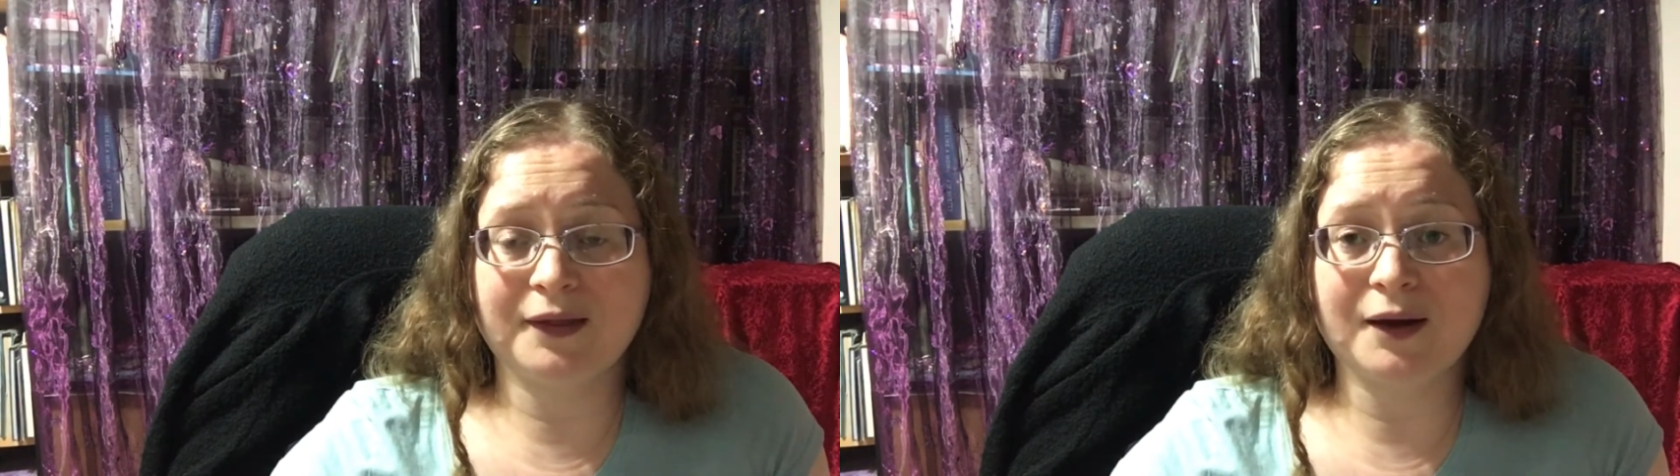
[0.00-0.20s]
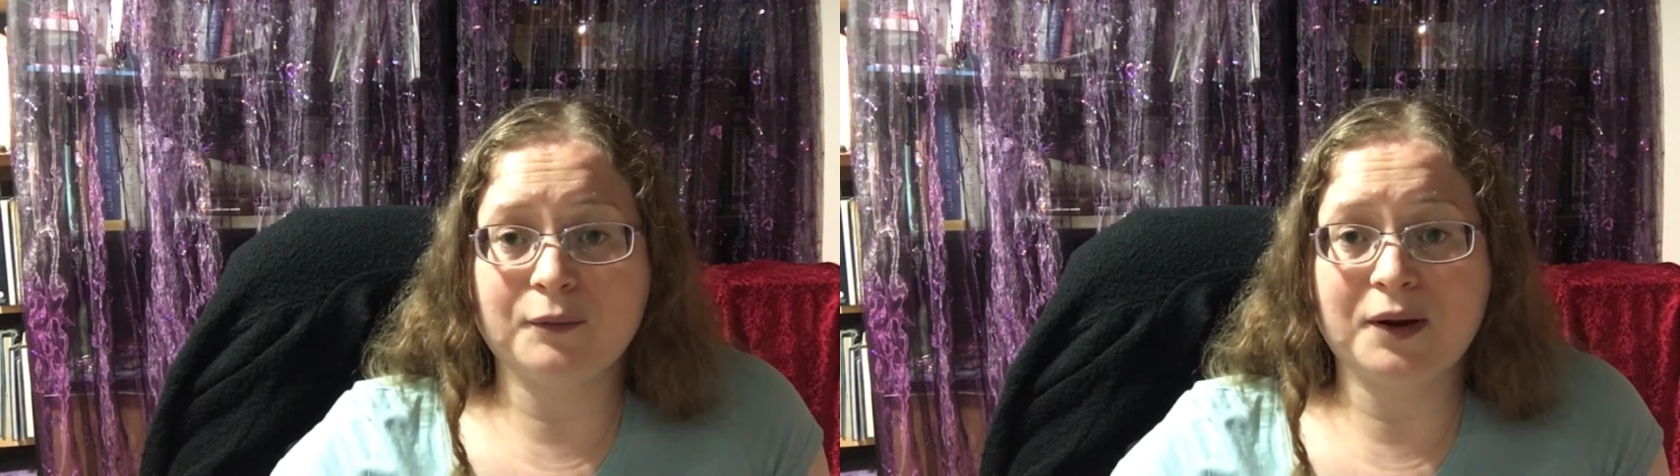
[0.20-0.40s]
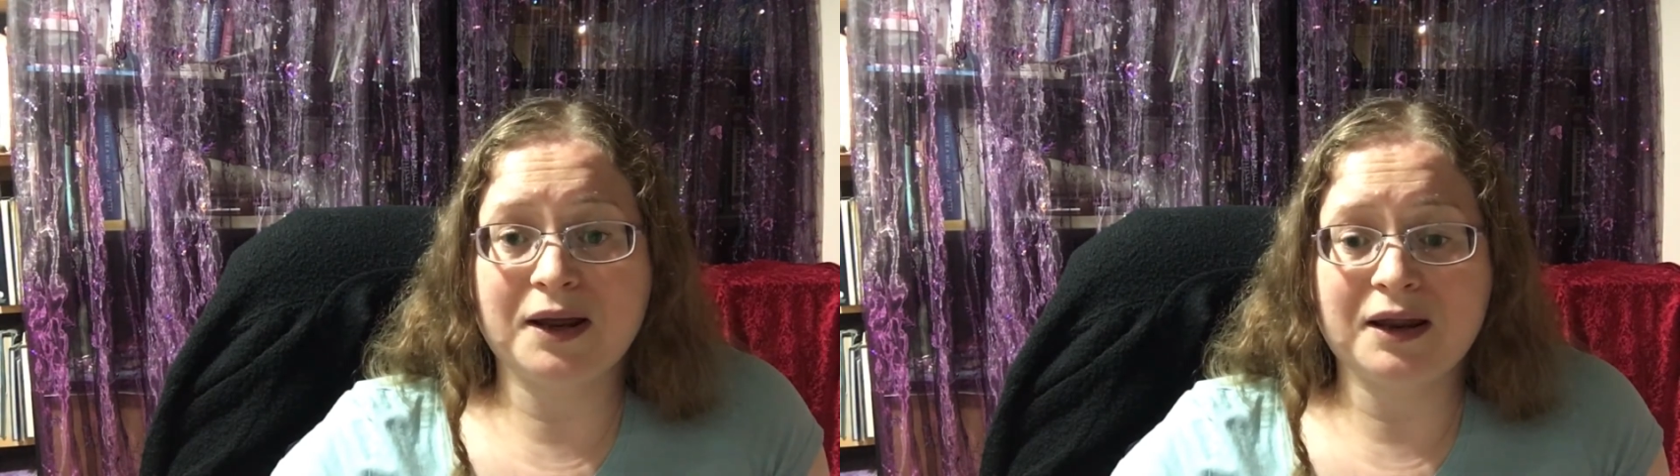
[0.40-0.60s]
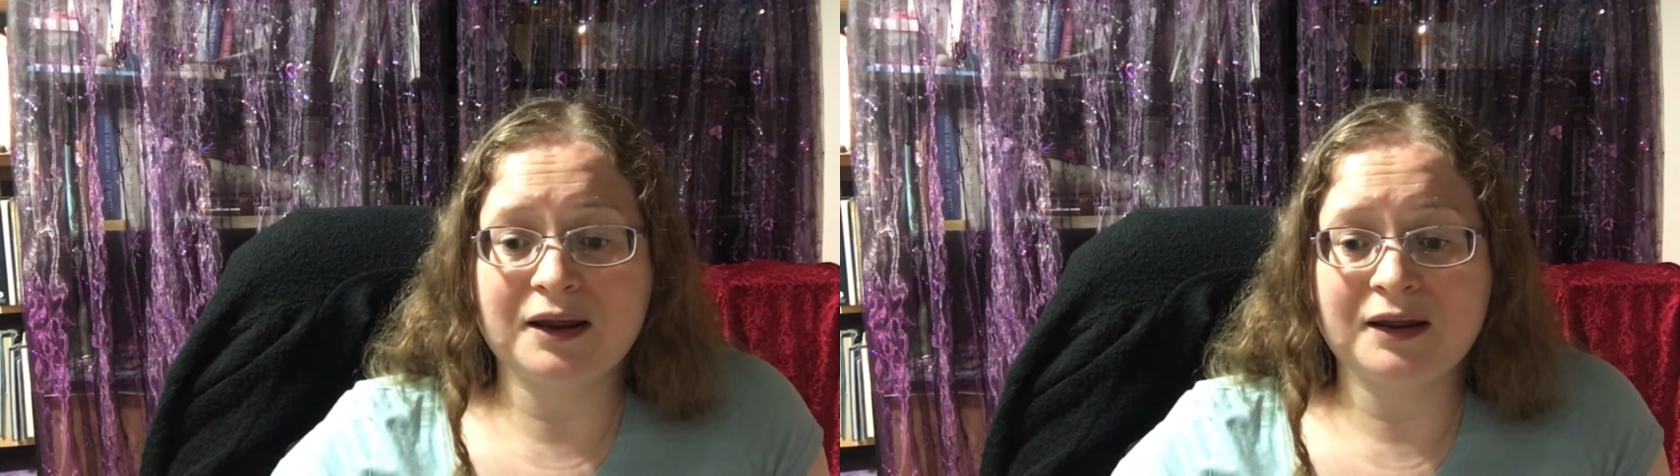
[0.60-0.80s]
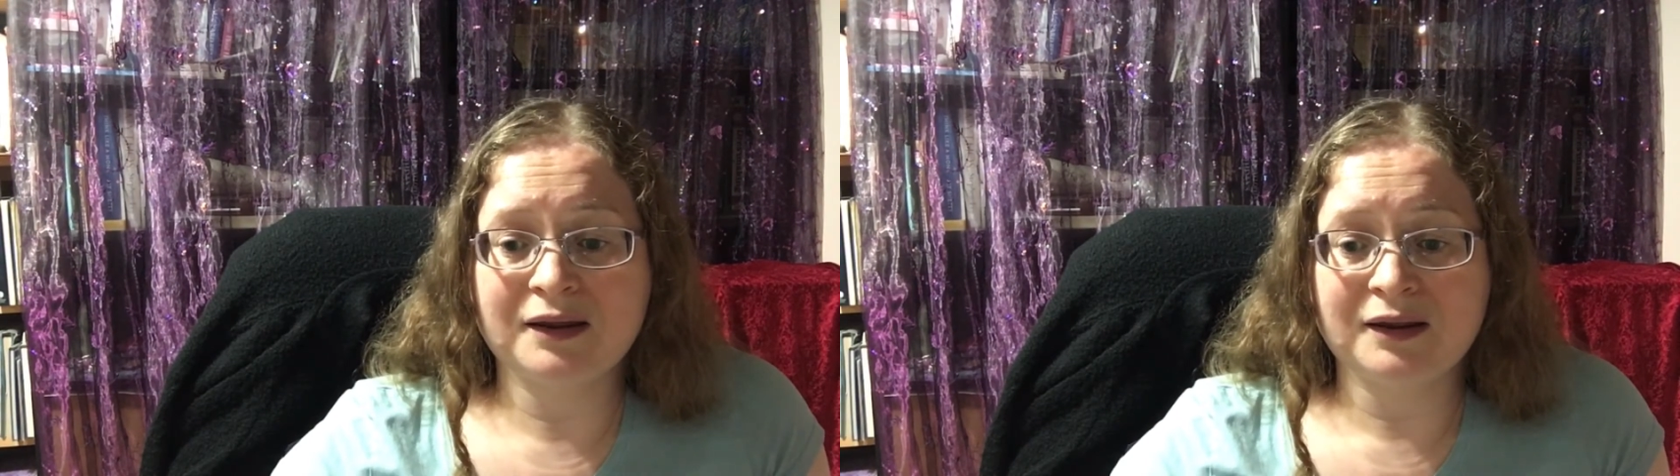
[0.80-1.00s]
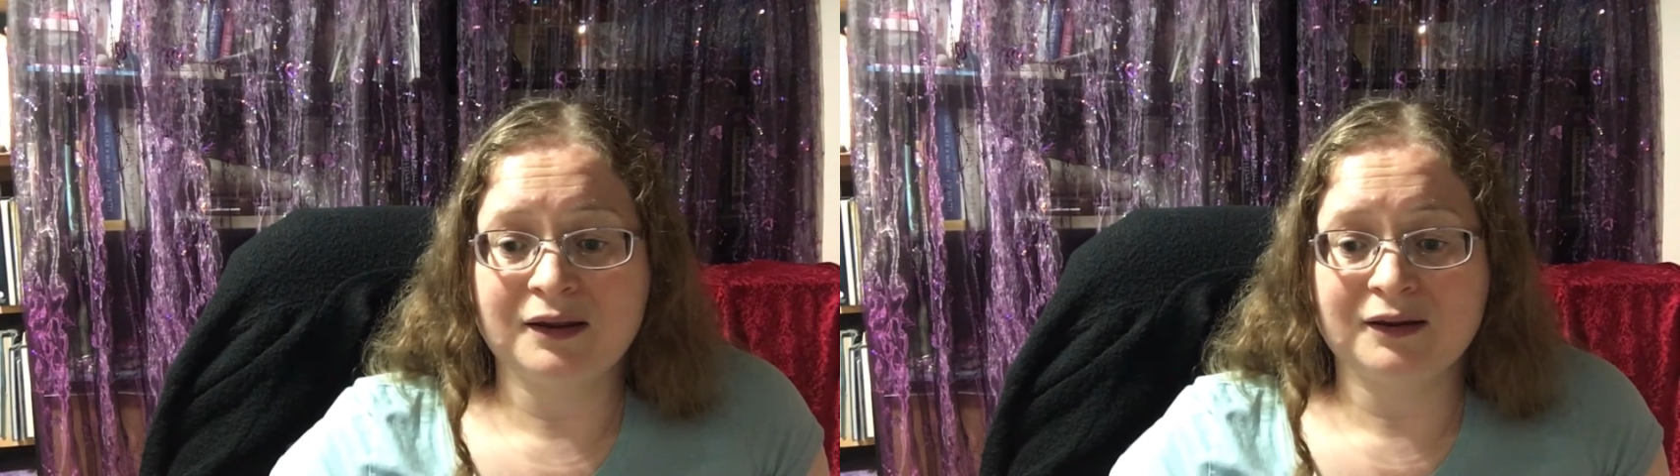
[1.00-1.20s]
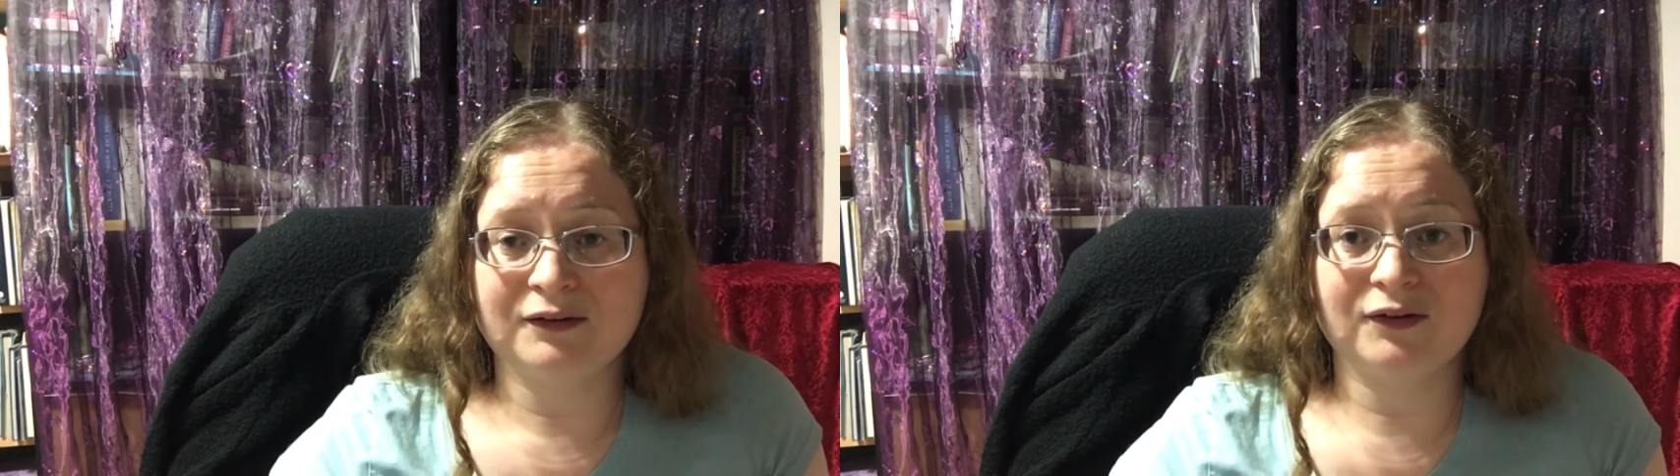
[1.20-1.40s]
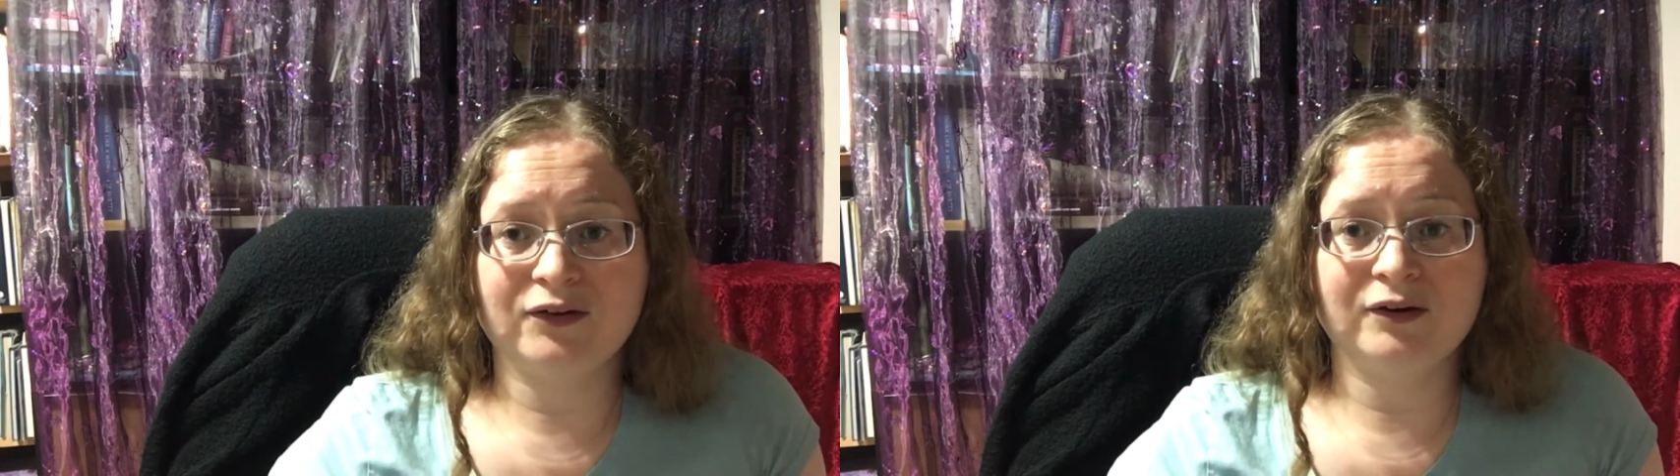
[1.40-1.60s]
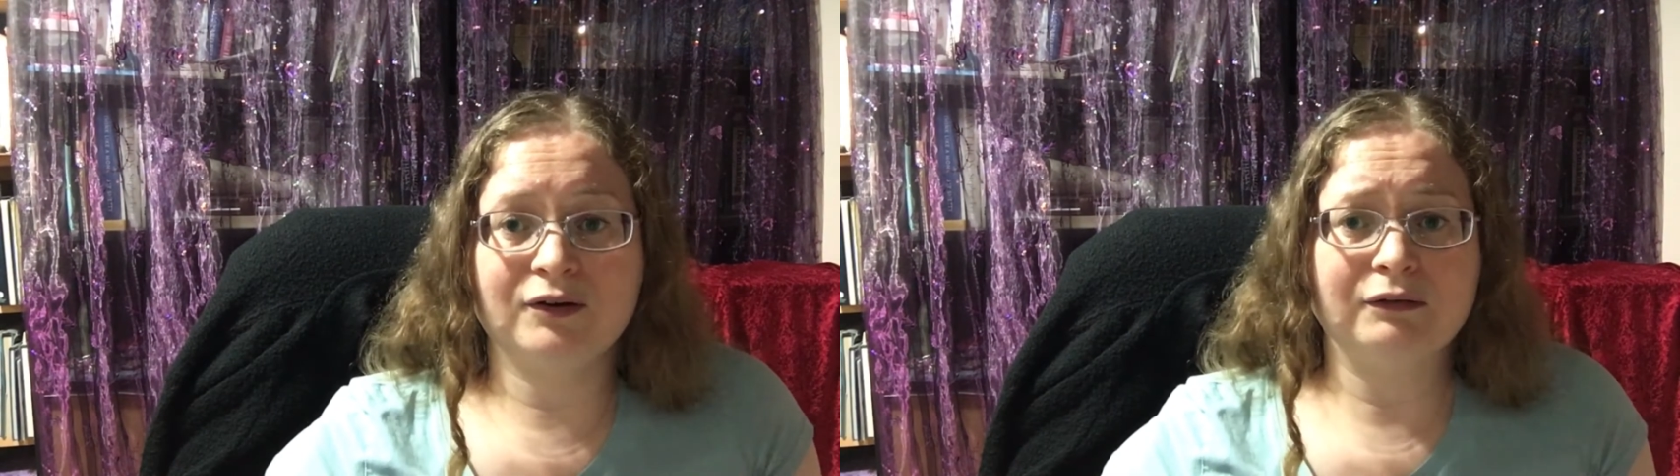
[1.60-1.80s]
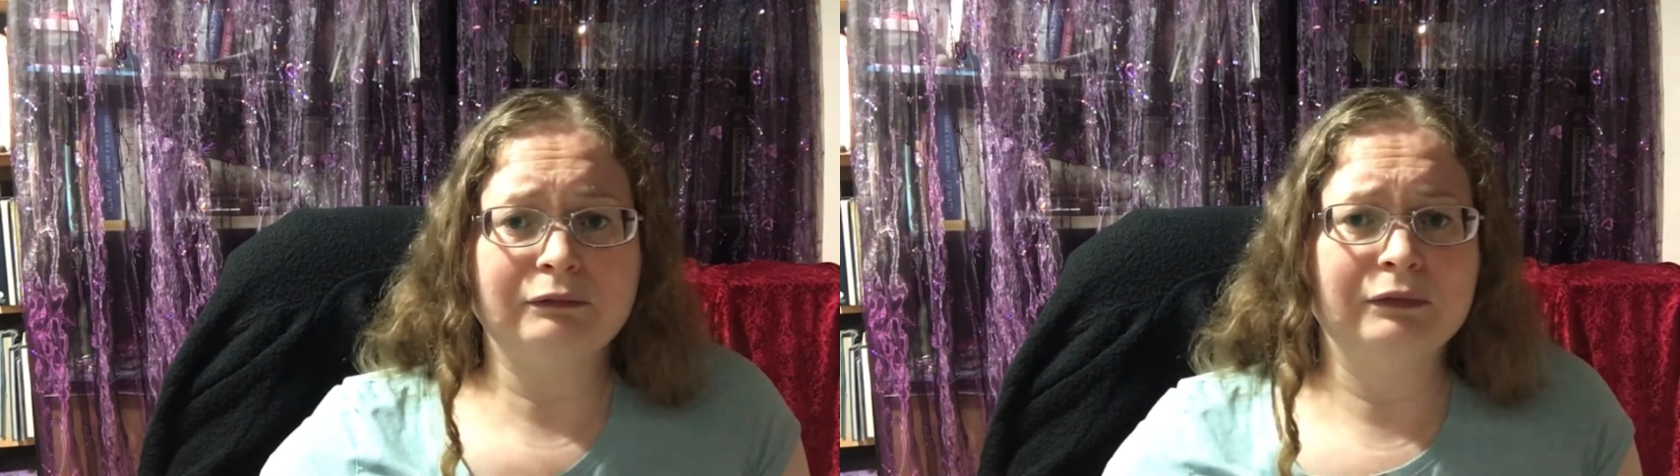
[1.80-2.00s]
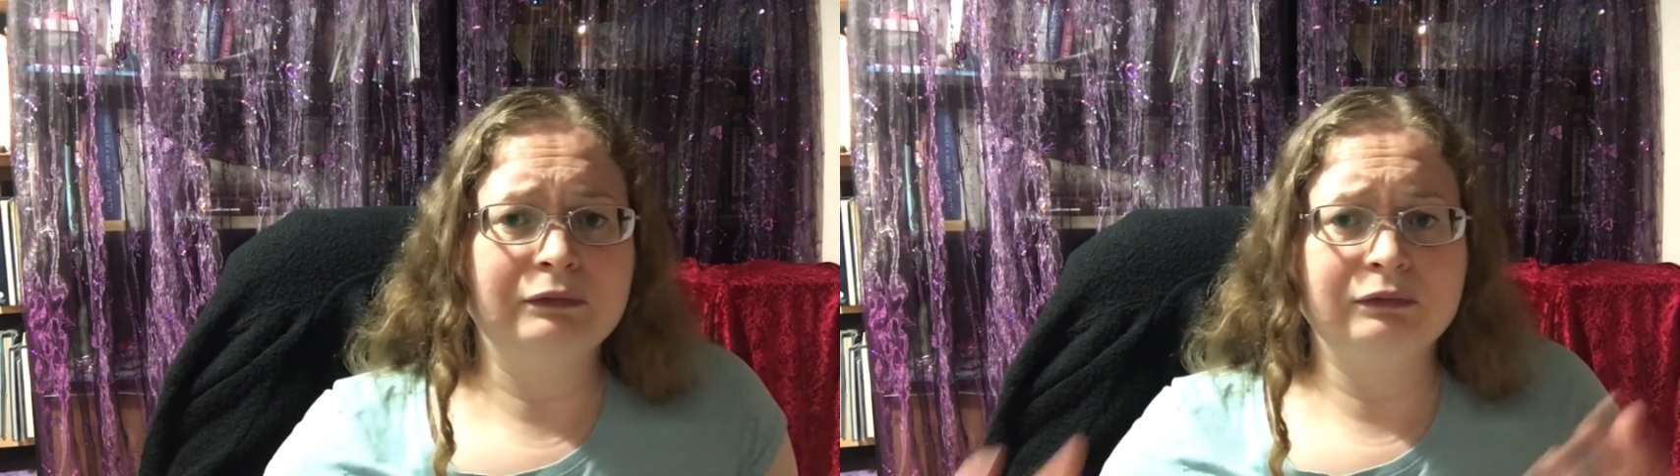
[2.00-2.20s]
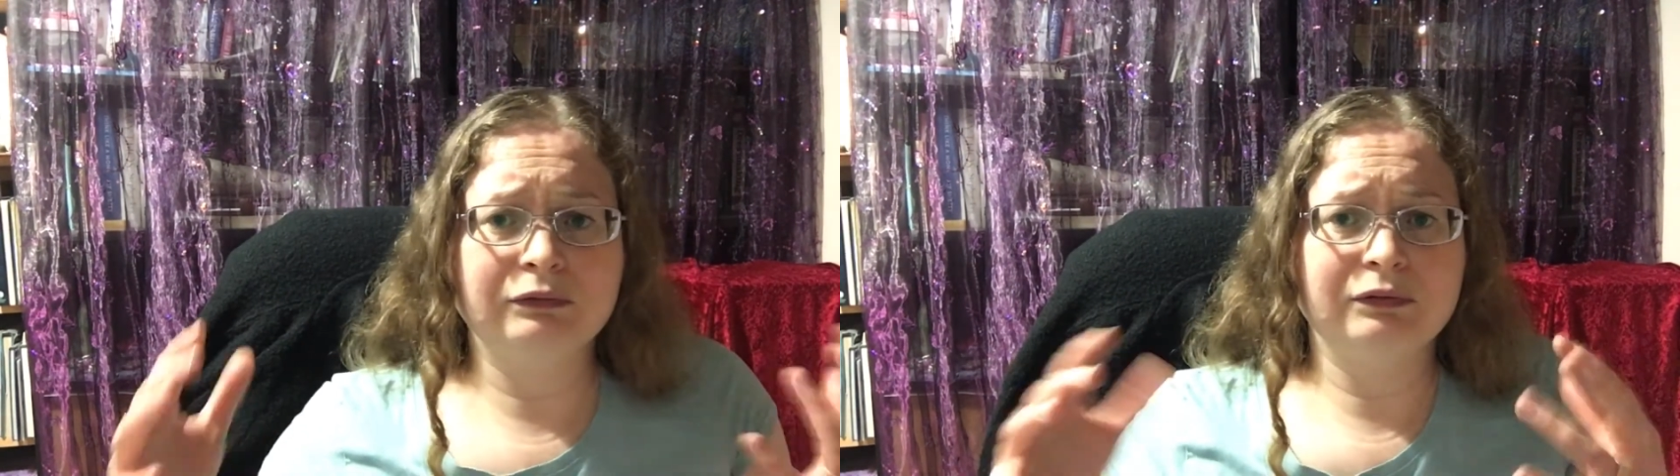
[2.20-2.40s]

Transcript: that way, so that you're not, ooh,